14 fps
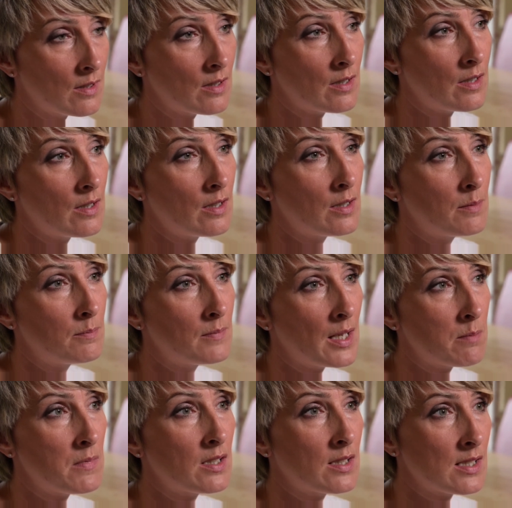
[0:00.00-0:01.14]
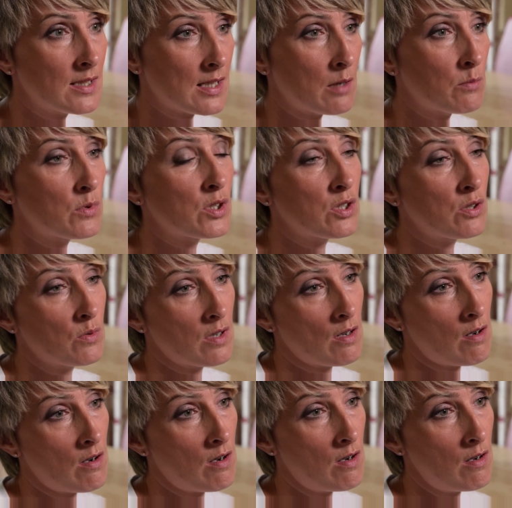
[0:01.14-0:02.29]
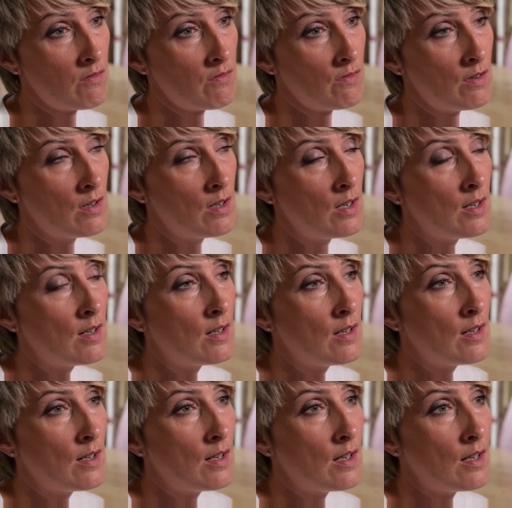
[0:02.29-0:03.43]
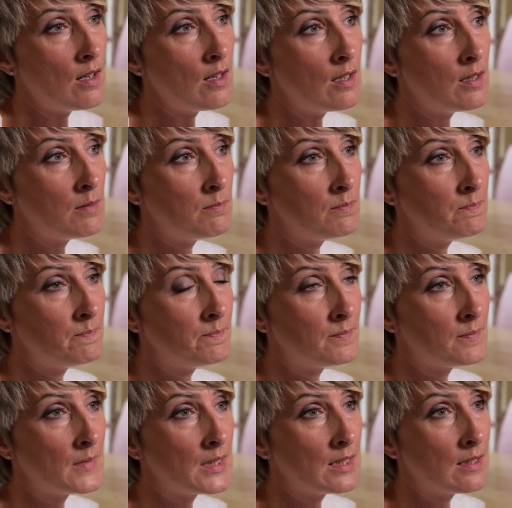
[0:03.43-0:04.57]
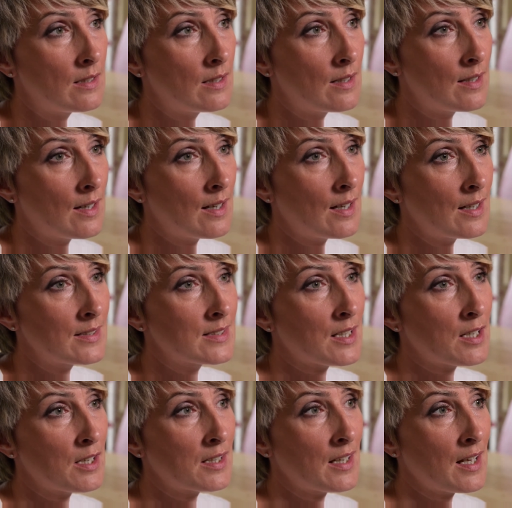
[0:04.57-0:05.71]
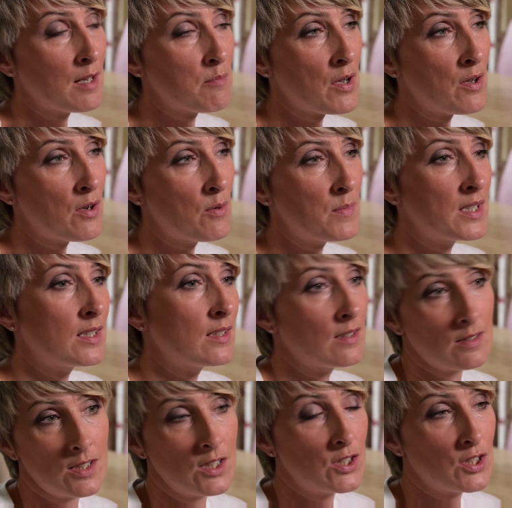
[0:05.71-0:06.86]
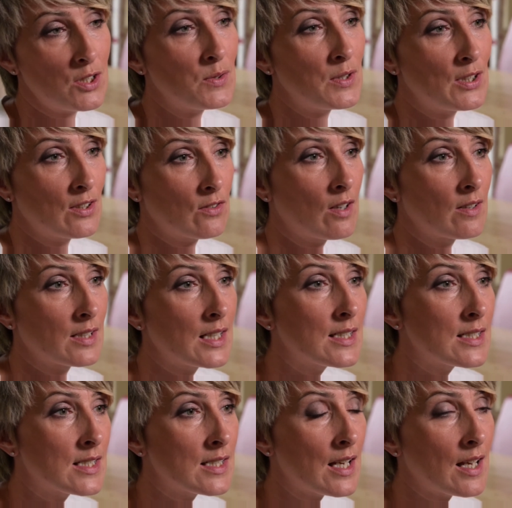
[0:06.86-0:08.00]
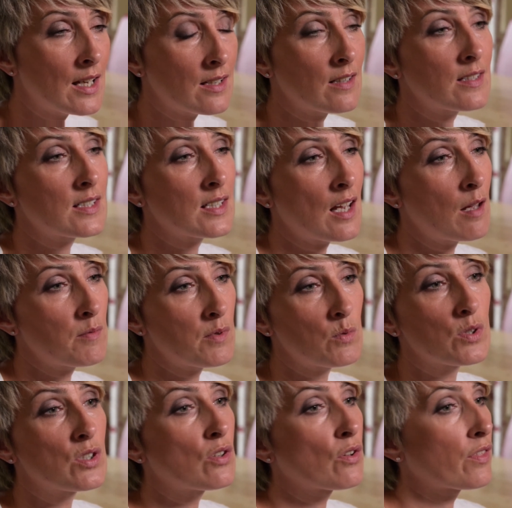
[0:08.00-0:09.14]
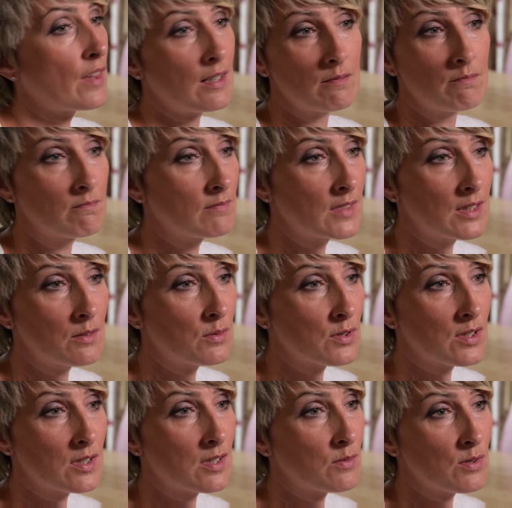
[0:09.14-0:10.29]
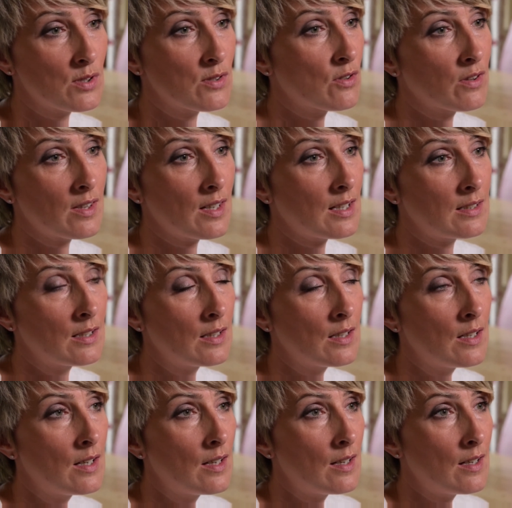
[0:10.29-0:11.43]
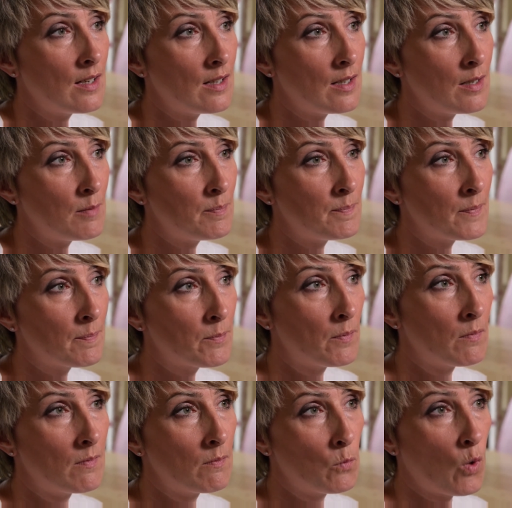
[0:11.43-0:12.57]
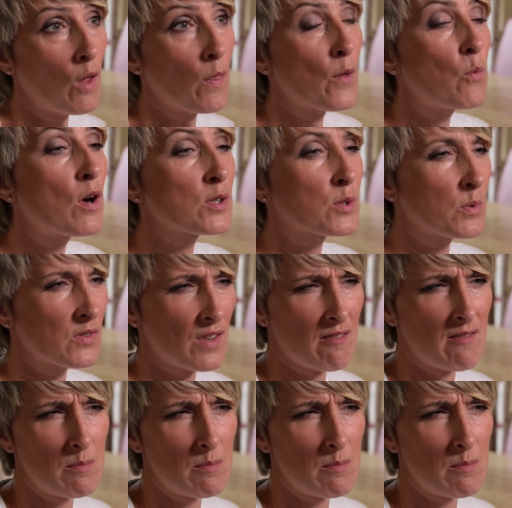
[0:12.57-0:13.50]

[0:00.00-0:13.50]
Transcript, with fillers: Um, Amy at this time was two and a half. Um, and I came home and you, and you do, you look on the internet and at the time there was nothing. There was, there was nothing. Um, what there was was very